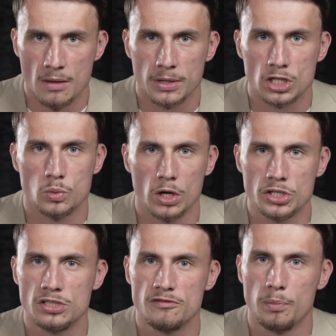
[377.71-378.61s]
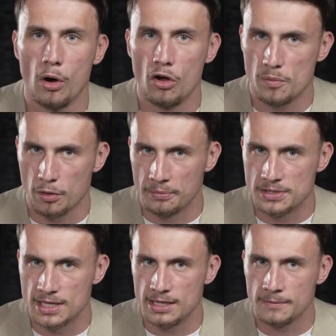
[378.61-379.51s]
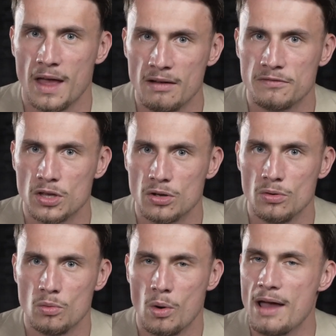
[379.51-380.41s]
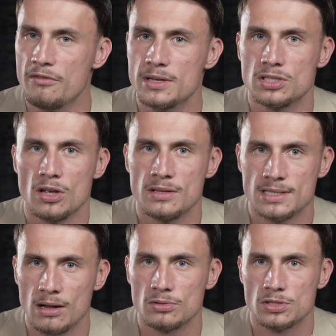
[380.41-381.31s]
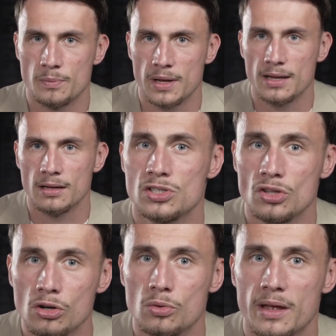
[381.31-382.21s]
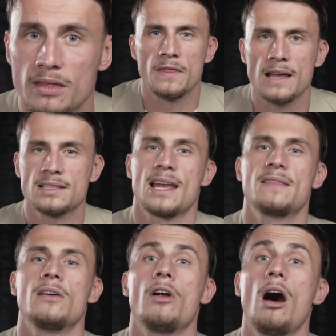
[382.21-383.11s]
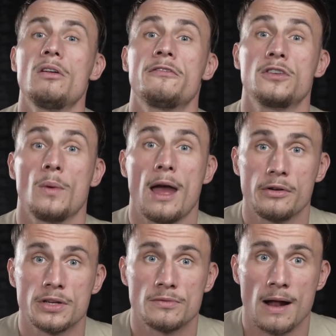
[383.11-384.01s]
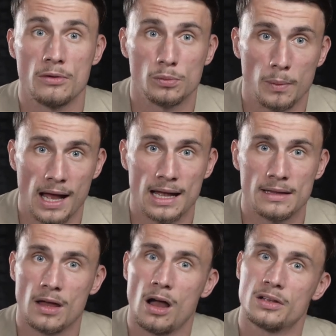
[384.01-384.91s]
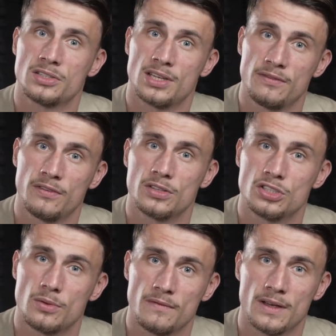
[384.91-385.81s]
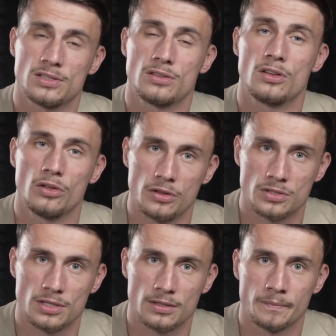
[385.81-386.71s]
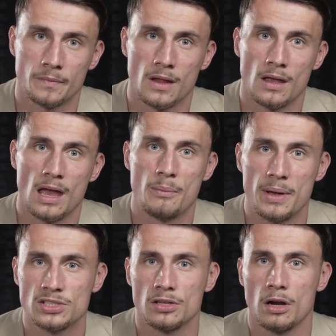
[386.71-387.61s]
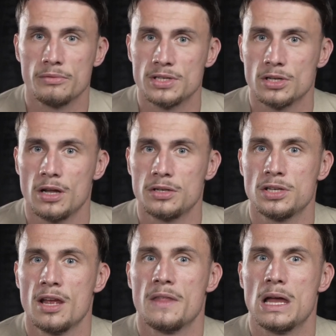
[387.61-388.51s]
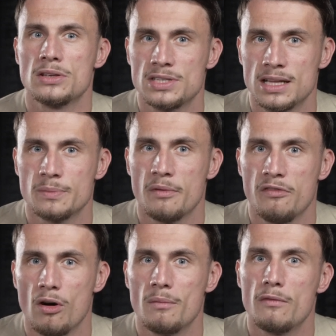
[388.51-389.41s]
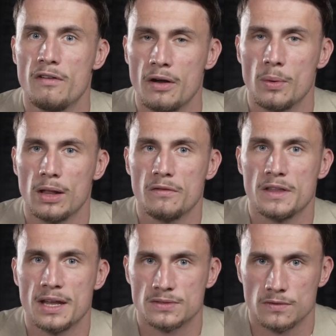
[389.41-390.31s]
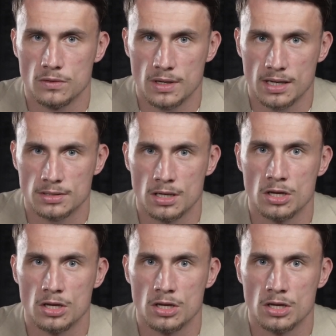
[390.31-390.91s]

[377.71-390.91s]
Because once you've bought the property, that view, whatever it turns out to be, you're stuck with. That said, there are a few areas around Dubai that are safer to invest than others. And based on our research, they are set to perform very well over the next few years.